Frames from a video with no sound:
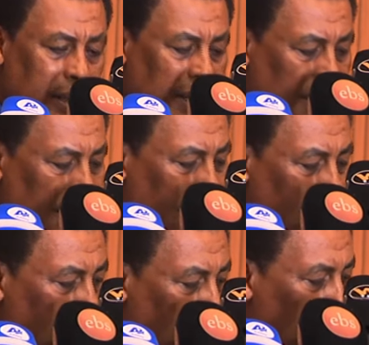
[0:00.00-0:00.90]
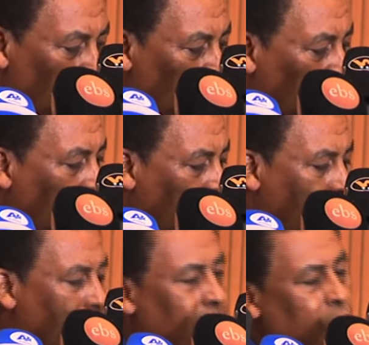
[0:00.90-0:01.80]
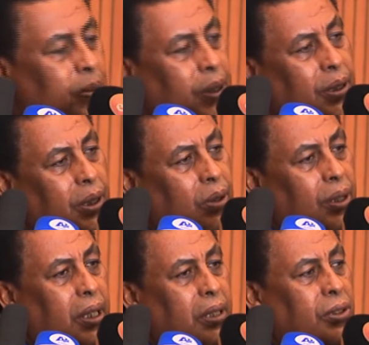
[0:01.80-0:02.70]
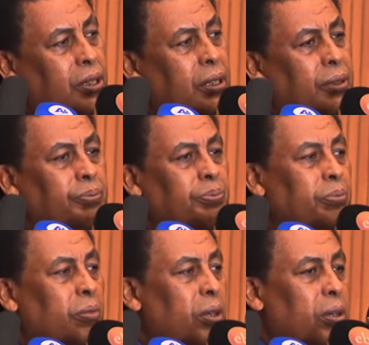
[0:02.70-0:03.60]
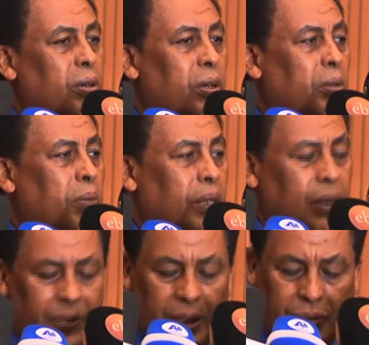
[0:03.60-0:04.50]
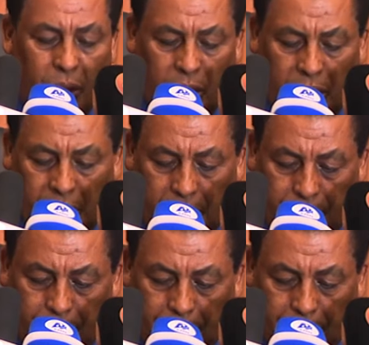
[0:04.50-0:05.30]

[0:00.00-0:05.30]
resisting against the pressure, undue pressure on the country by different forces.